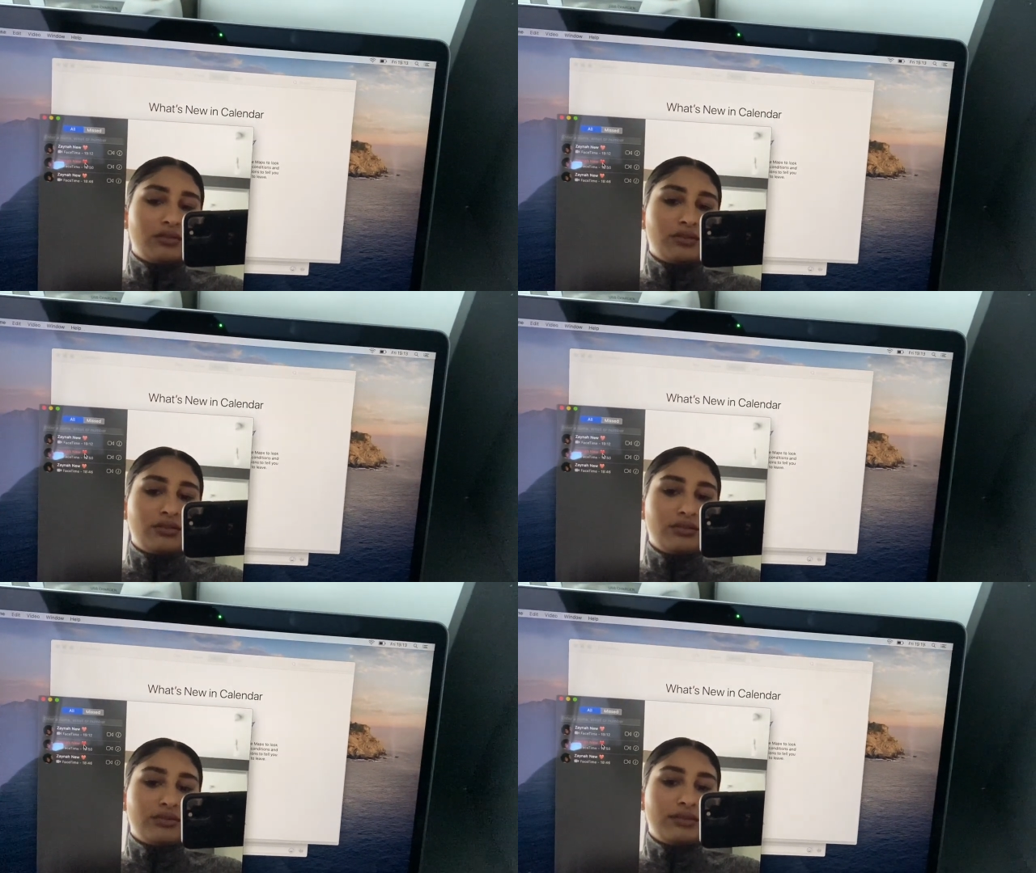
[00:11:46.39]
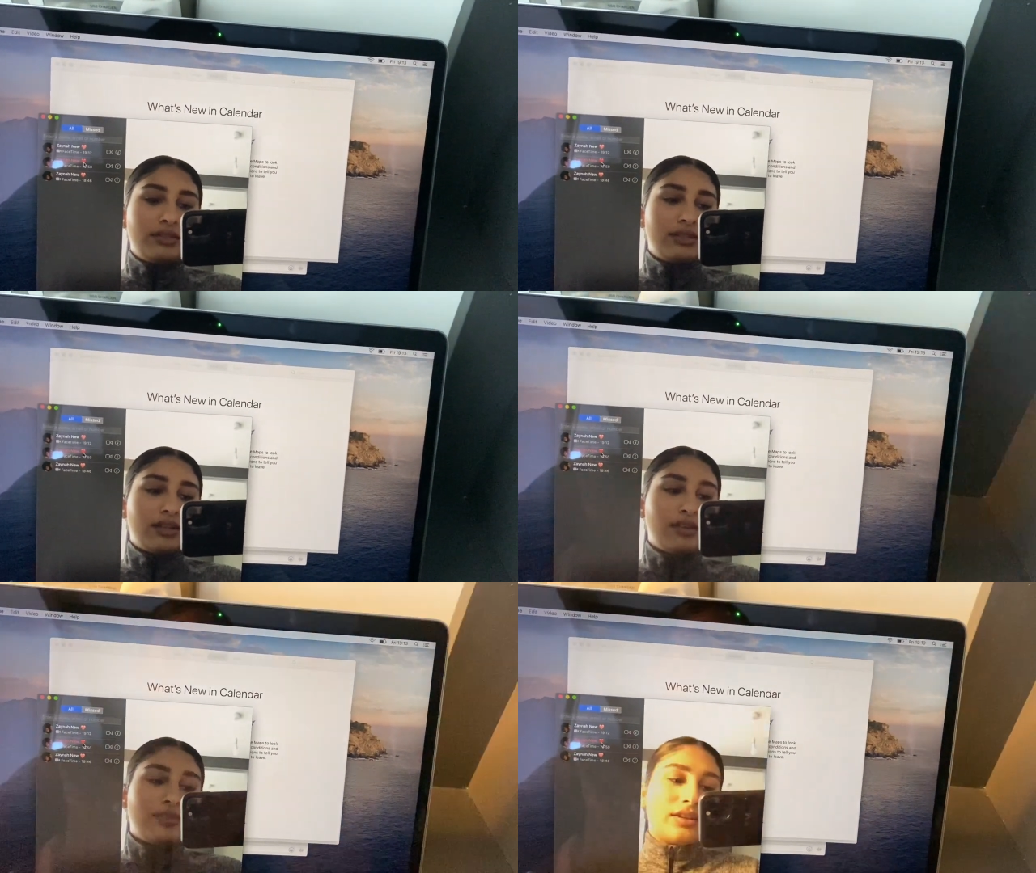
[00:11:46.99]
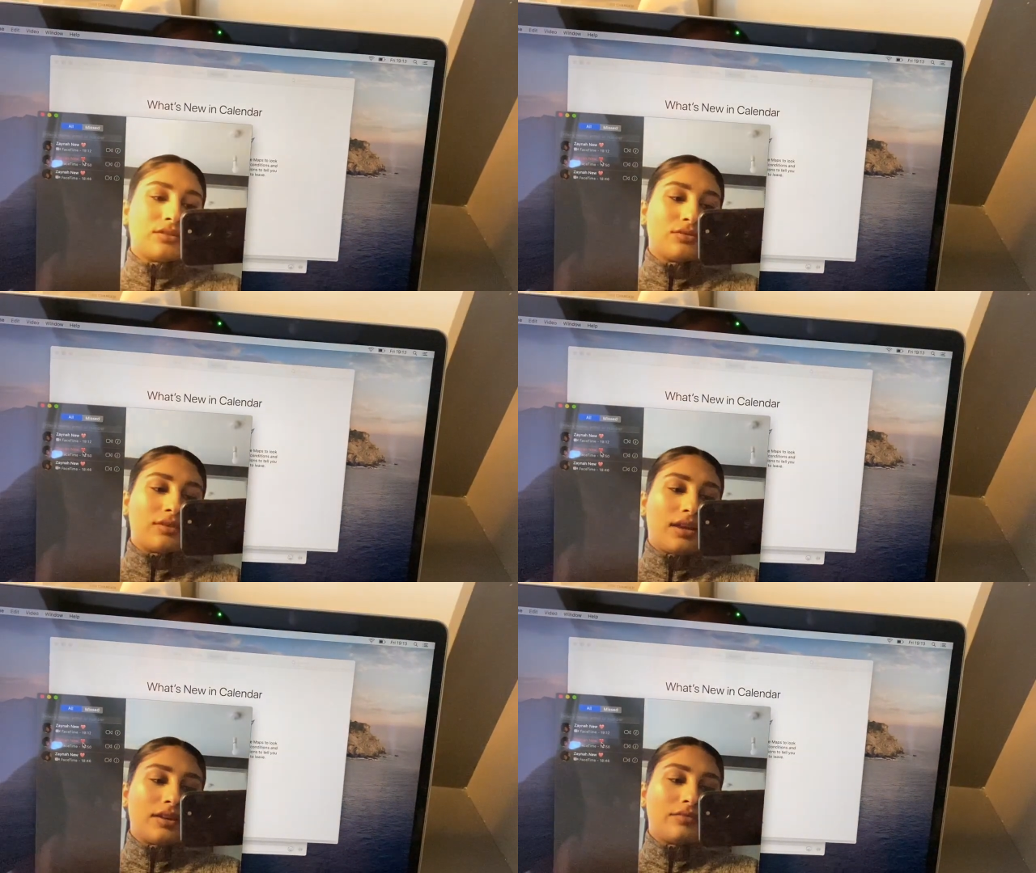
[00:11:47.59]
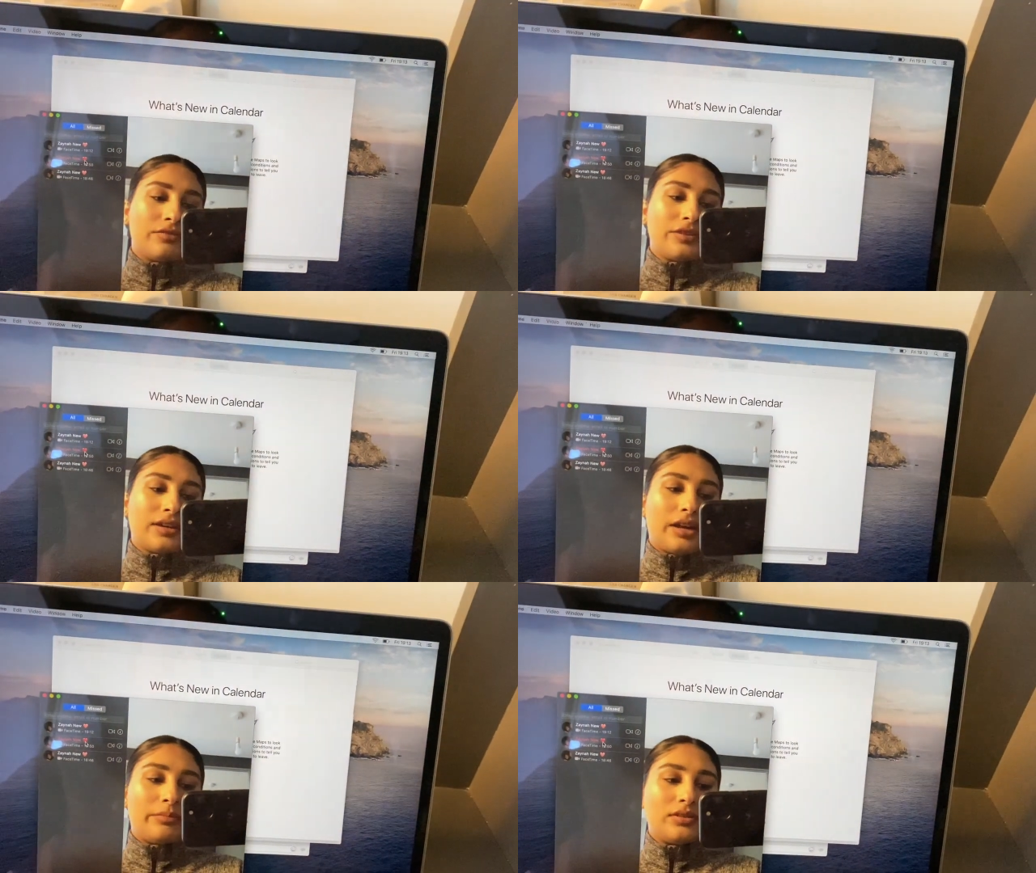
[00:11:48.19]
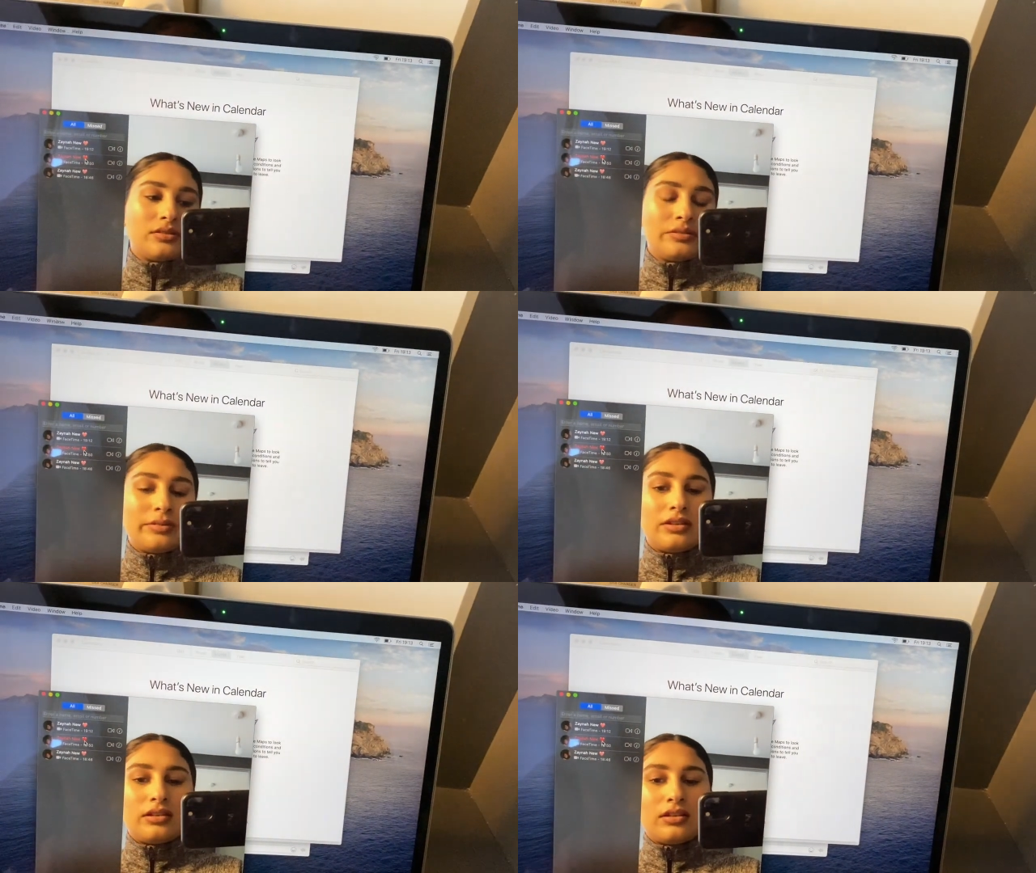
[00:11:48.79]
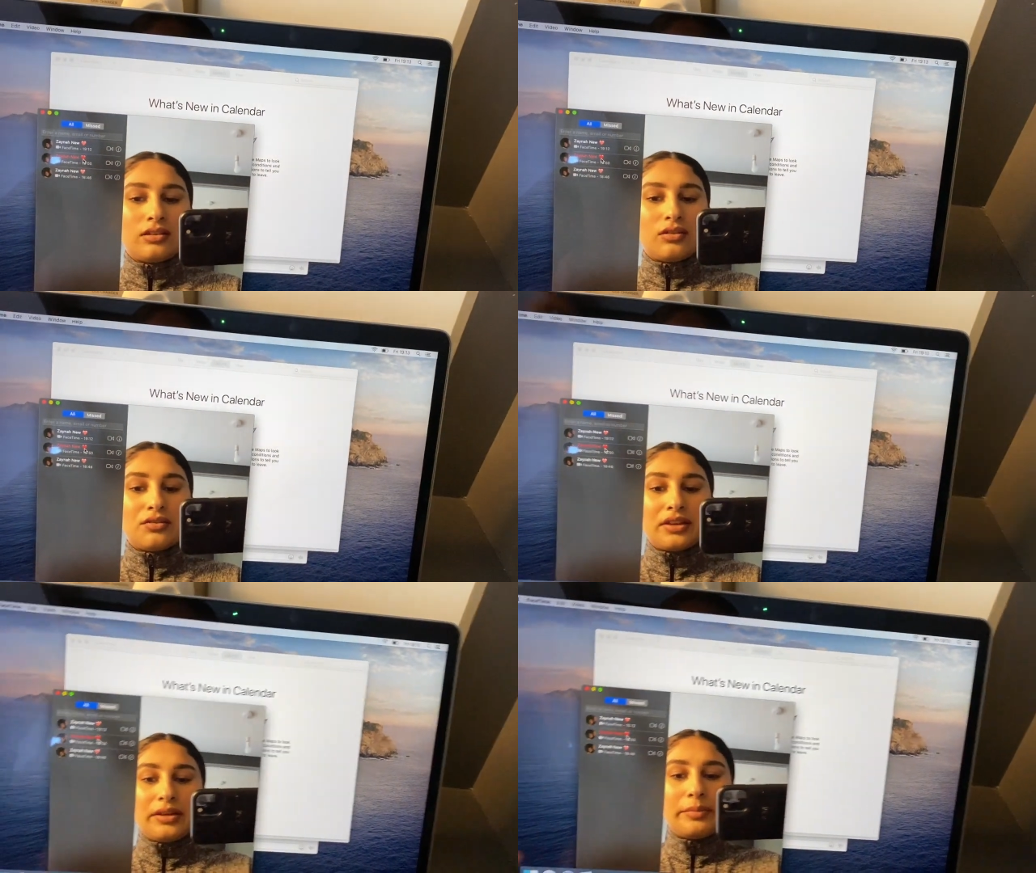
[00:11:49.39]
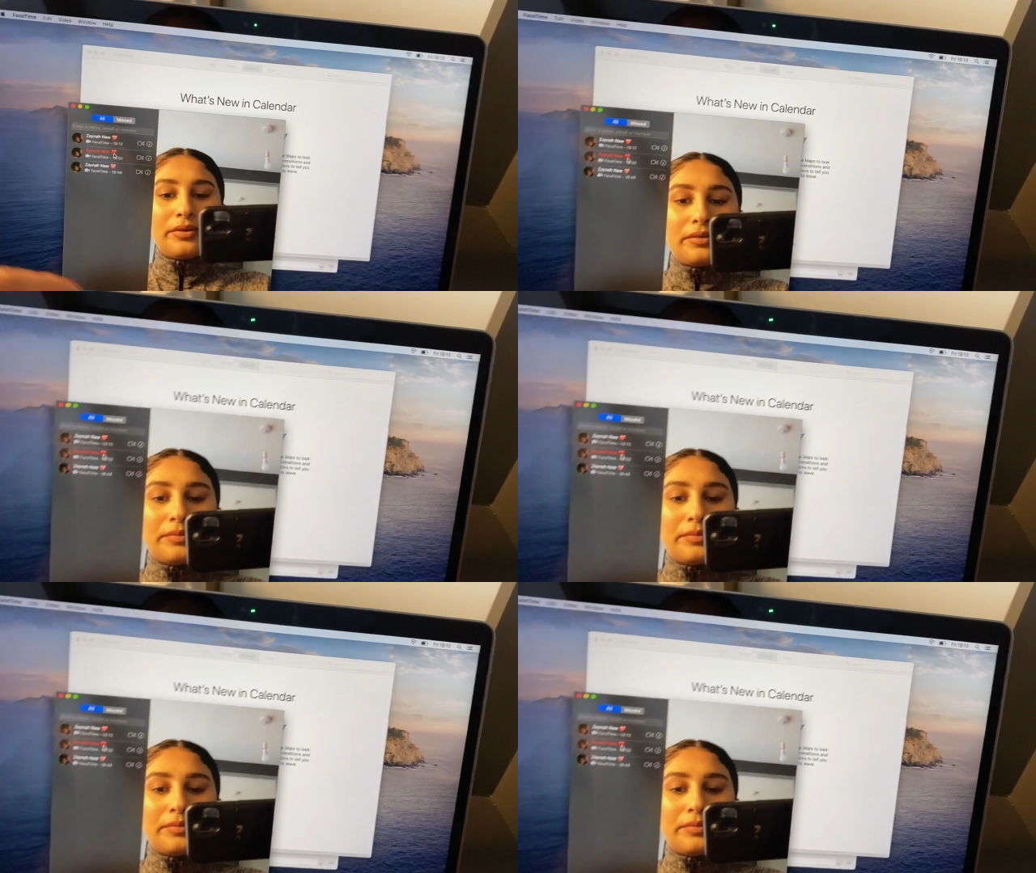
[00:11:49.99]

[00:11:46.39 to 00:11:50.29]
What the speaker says: you need to have like good lighting for the camera to be okay, but